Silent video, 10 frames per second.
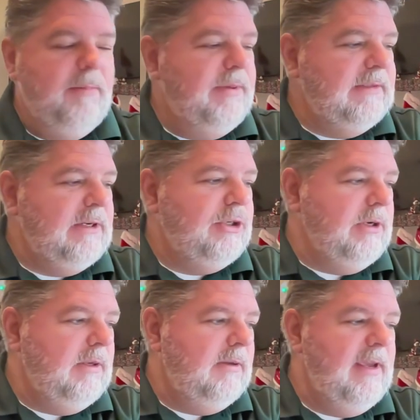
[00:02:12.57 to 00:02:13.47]

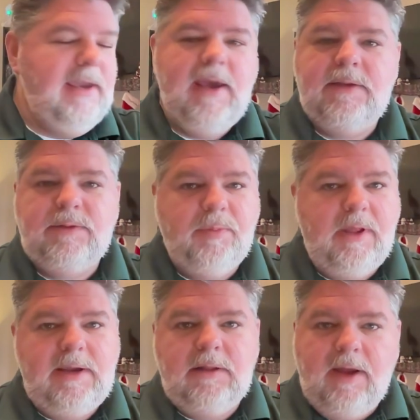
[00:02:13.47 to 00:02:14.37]
position, he has
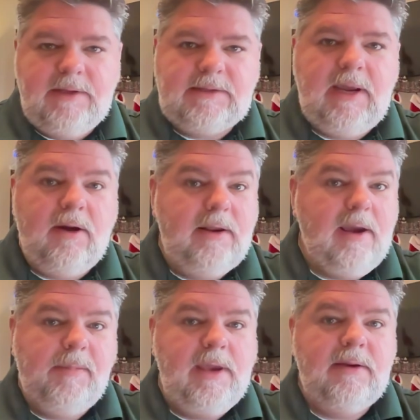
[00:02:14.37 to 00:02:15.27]
played lights out.
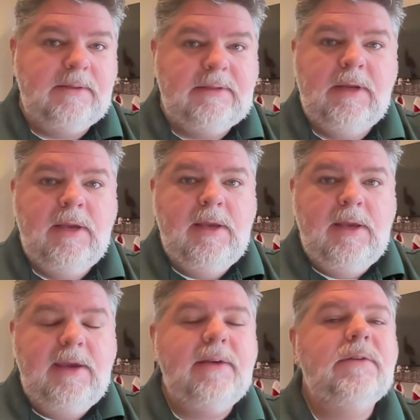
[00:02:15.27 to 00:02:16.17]
I mean,
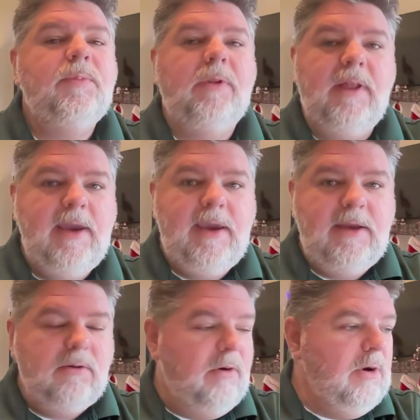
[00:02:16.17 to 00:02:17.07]
he has
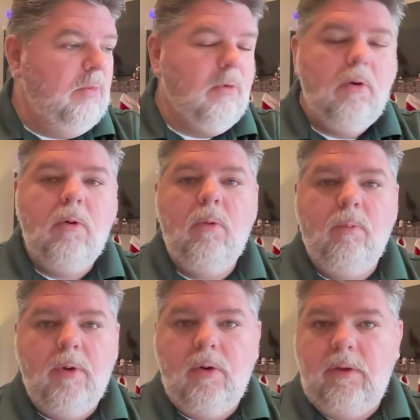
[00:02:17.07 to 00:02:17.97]
played on a Pro
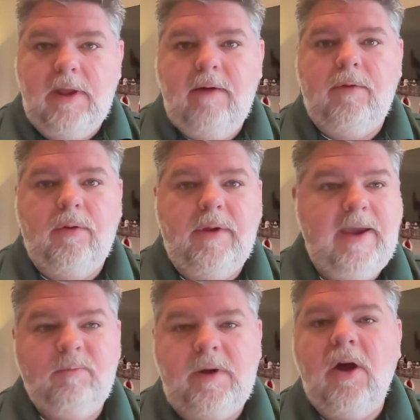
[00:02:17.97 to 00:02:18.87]
Bowl level,
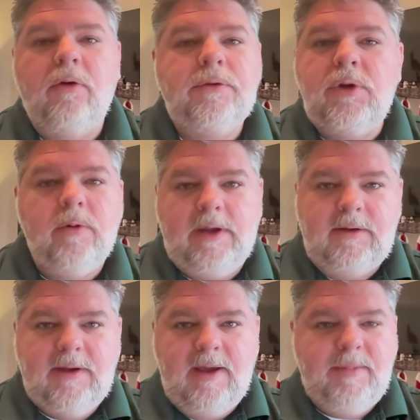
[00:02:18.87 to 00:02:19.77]
and we all knew it.
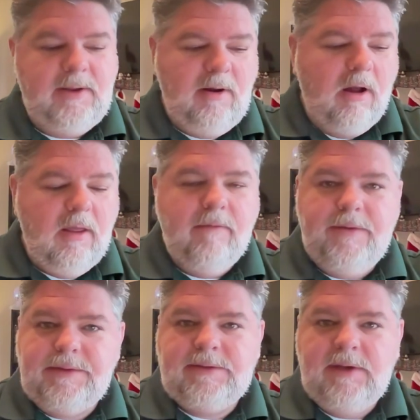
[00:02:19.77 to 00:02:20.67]
I mean, all of
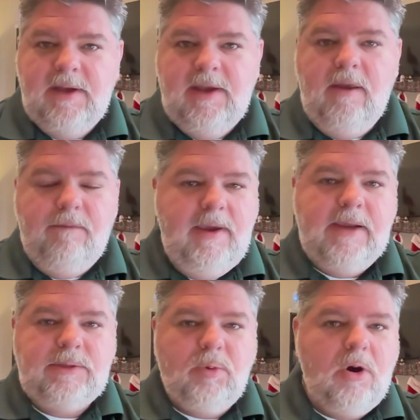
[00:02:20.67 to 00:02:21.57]
us
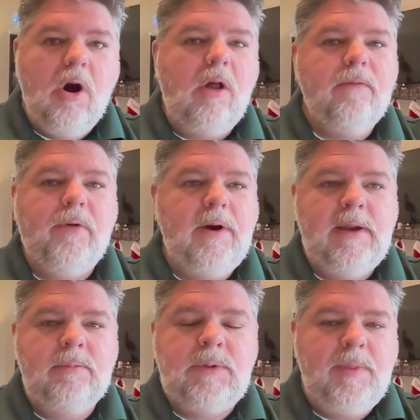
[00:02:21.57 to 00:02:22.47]
fans were calling for
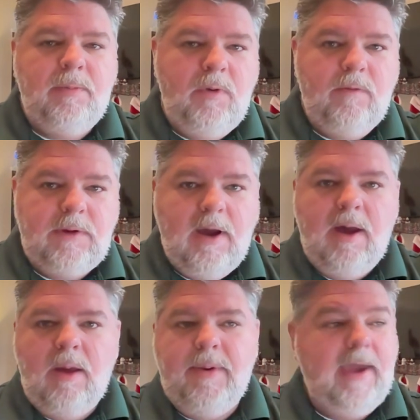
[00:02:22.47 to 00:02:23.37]
him to be moved
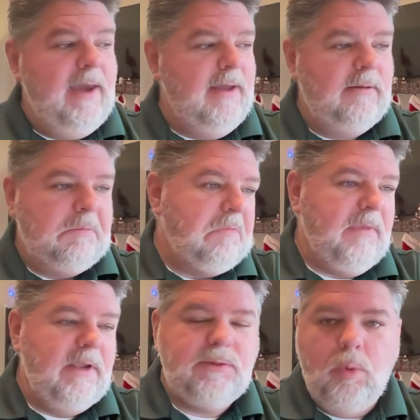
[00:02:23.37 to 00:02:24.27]
up, and
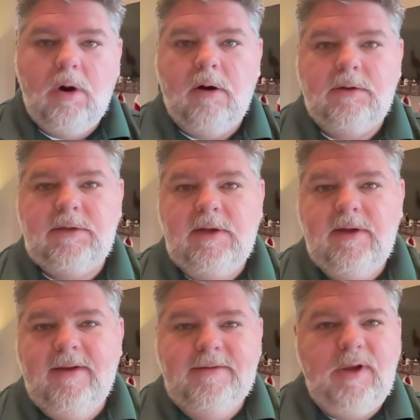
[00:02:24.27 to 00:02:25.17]
it's worked.
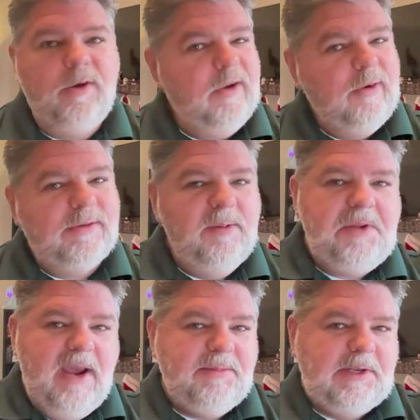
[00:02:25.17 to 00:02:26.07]
So, you know,
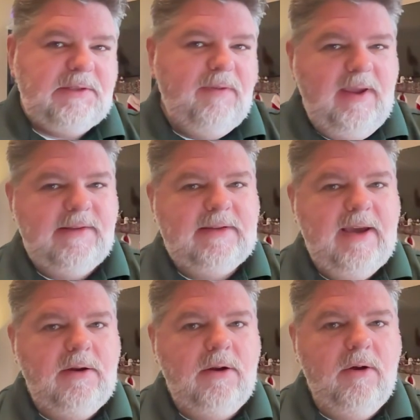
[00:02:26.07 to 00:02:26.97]
sometimes us fans
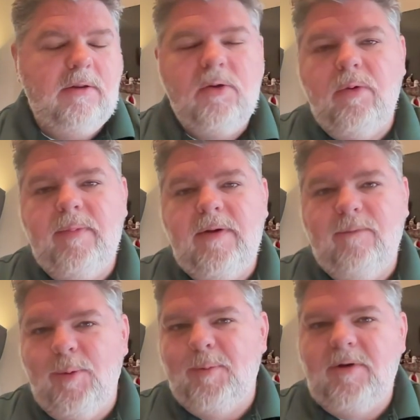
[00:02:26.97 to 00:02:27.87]
kind of know a little bit
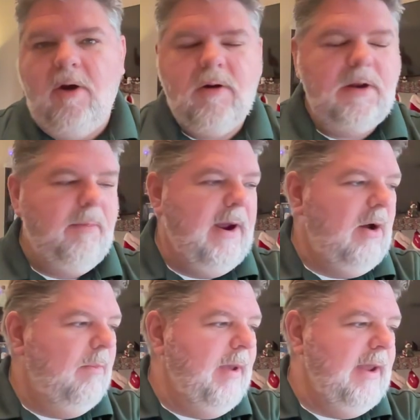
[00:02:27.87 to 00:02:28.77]
of what we're talking
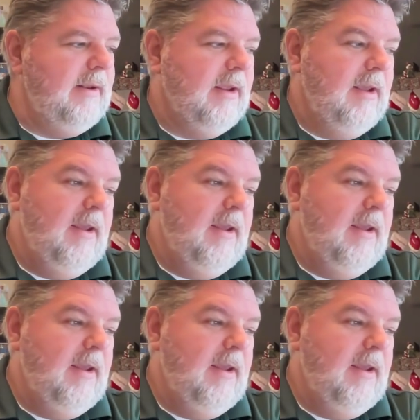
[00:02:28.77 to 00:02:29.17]
about, but,